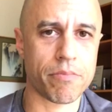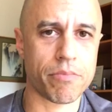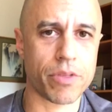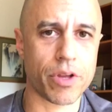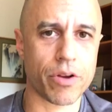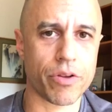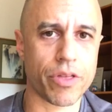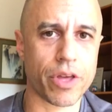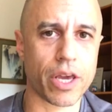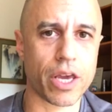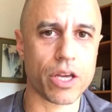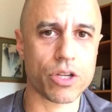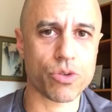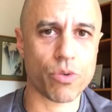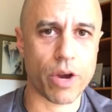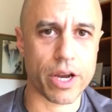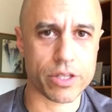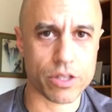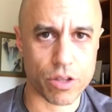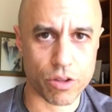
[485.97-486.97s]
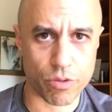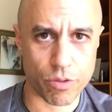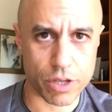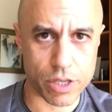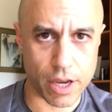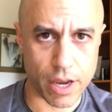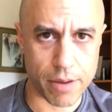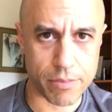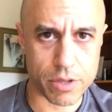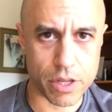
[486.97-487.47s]
They're thinking twice and three
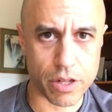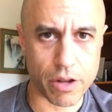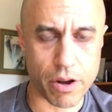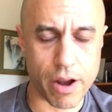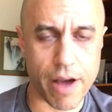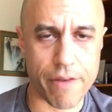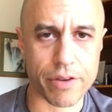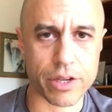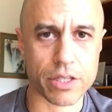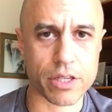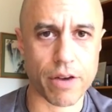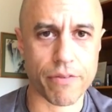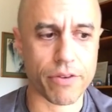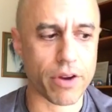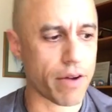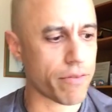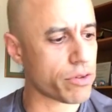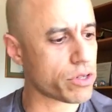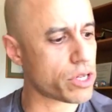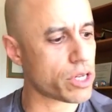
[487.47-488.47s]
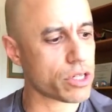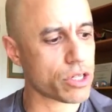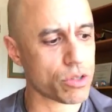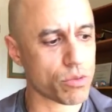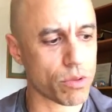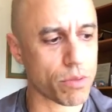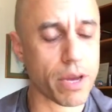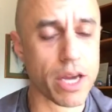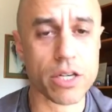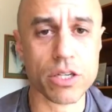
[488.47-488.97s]
times, and they're having tough conversations
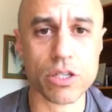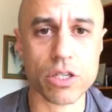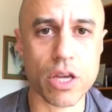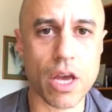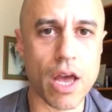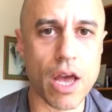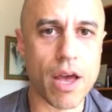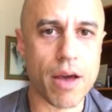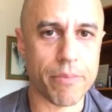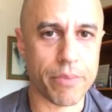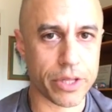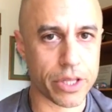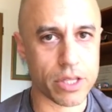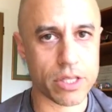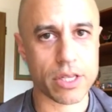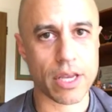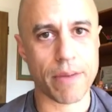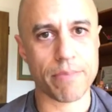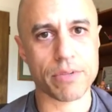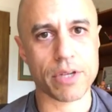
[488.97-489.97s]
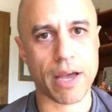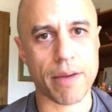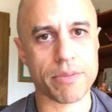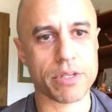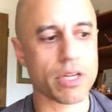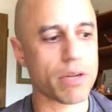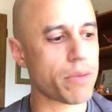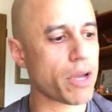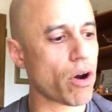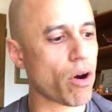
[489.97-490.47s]
with patients. But at the same time, it's
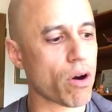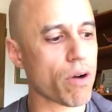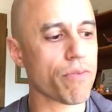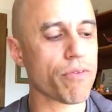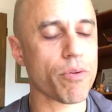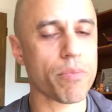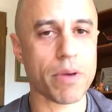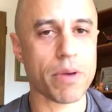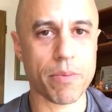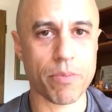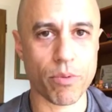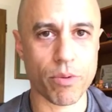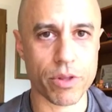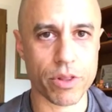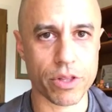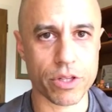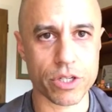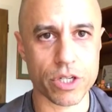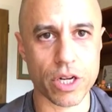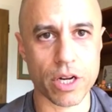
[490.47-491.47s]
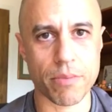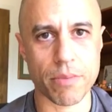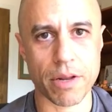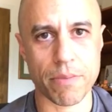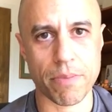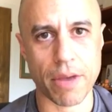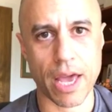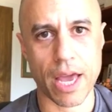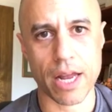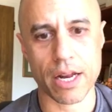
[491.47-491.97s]
going to be harder for people with
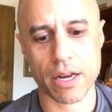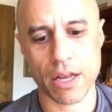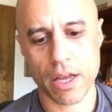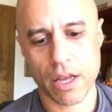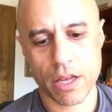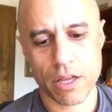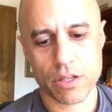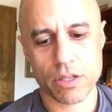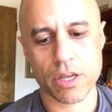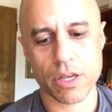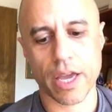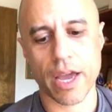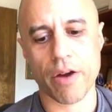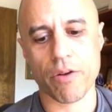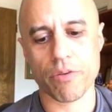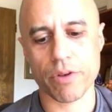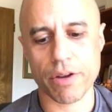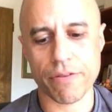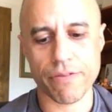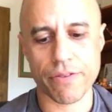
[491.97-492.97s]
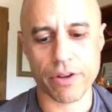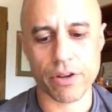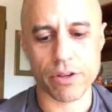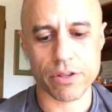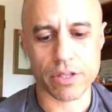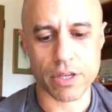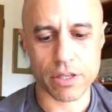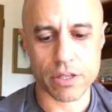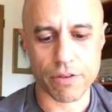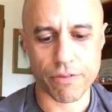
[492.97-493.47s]
legitimate pain to get
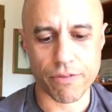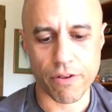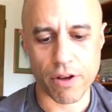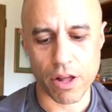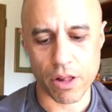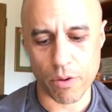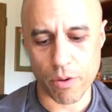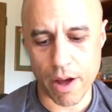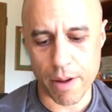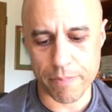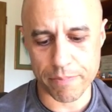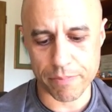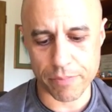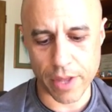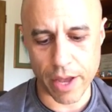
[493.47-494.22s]
refills and to follow up.